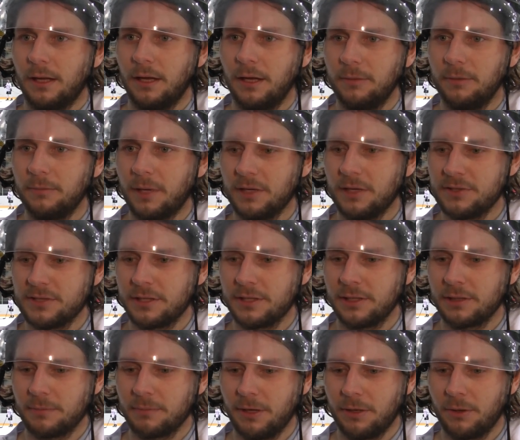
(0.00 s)
Um, I
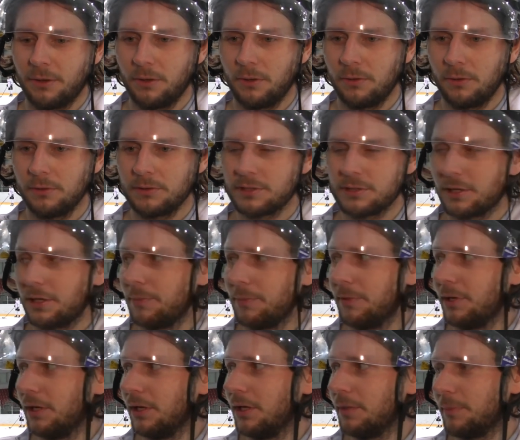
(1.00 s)
think my role is going to
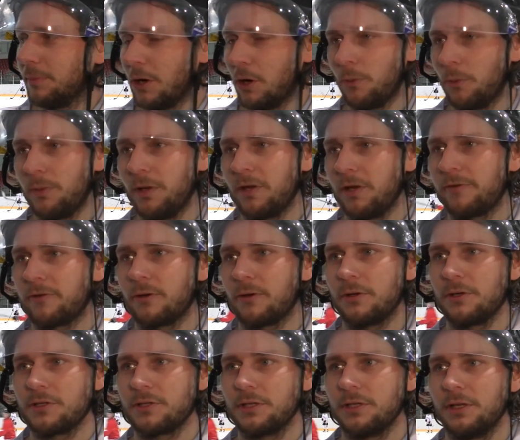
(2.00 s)
be power play, of
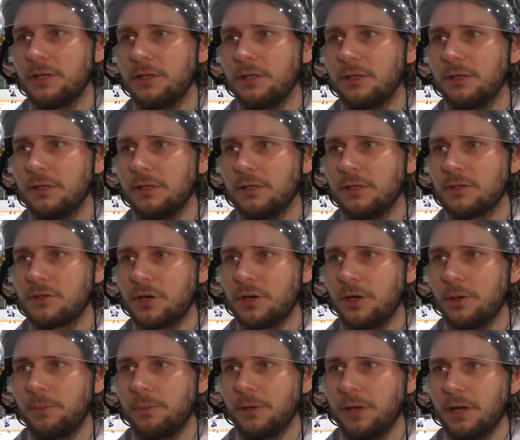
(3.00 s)
course, and then try
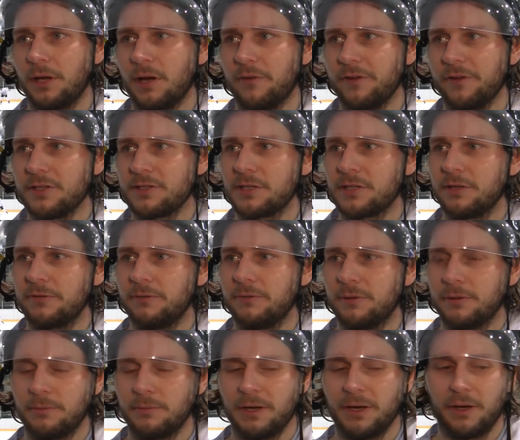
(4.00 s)
to play offensive
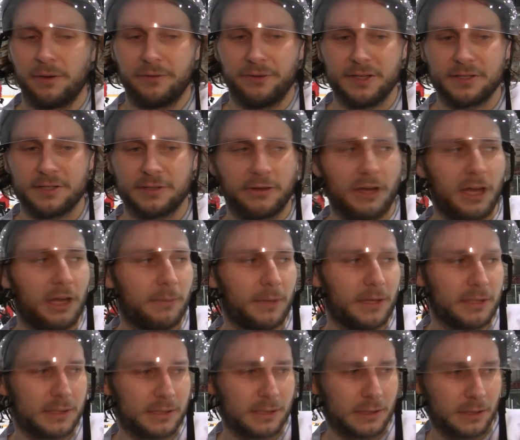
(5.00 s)
offensive game
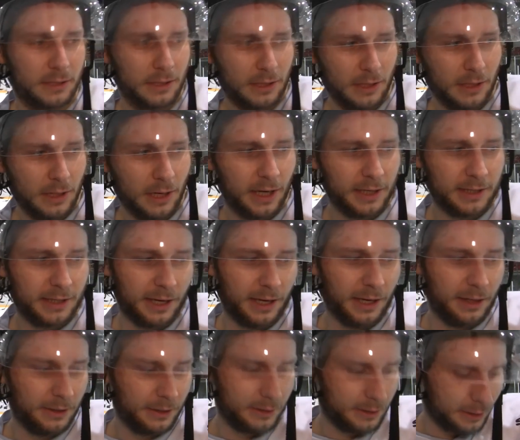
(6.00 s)
as I
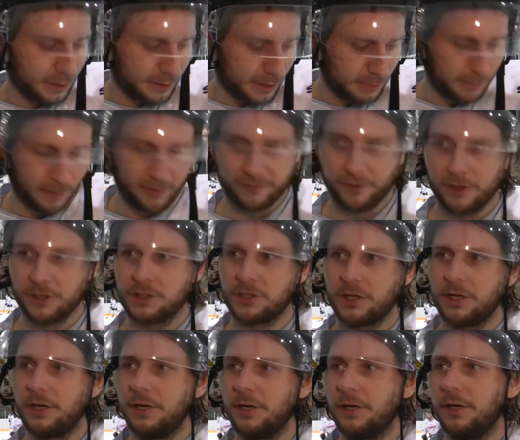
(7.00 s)
can, and I did my first
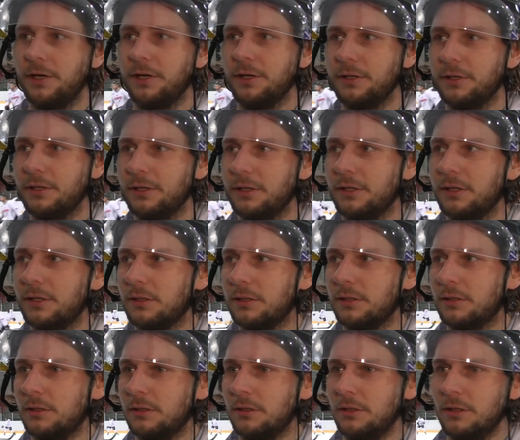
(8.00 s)
year here, and uh,
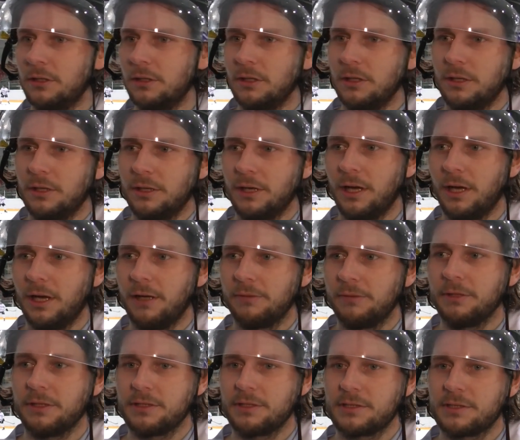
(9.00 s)
yeah,
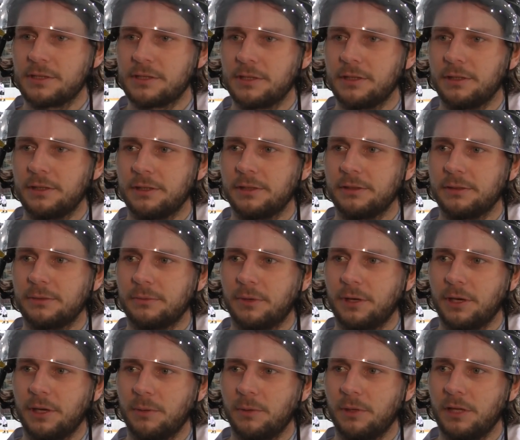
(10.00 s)
that's uh,
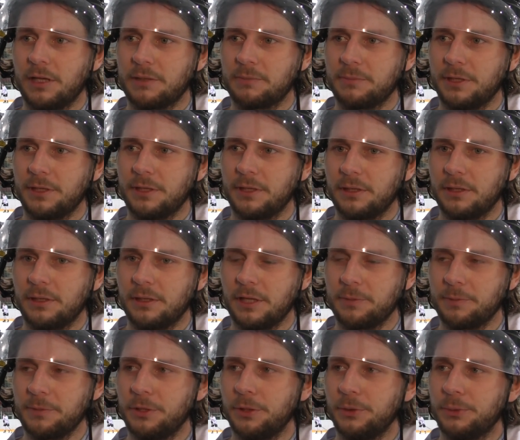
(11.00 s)
what he will let me
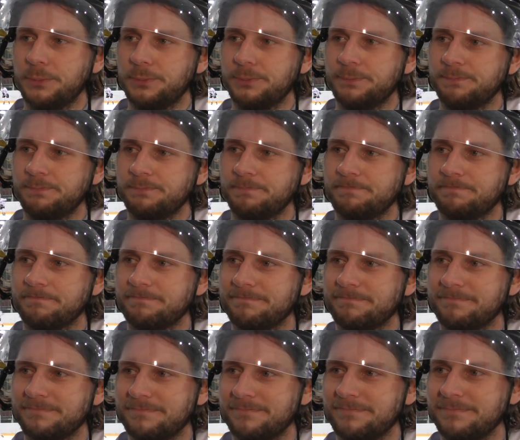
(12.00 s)
let me do. Okay,
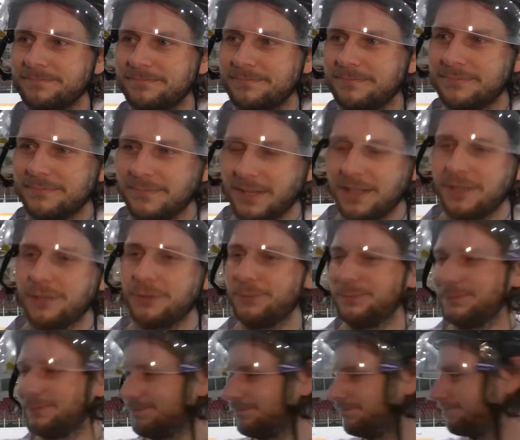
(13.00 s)
thank you and good luck. Thank
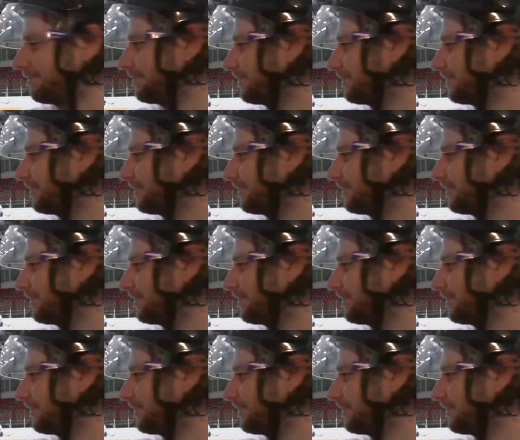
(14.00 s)
you.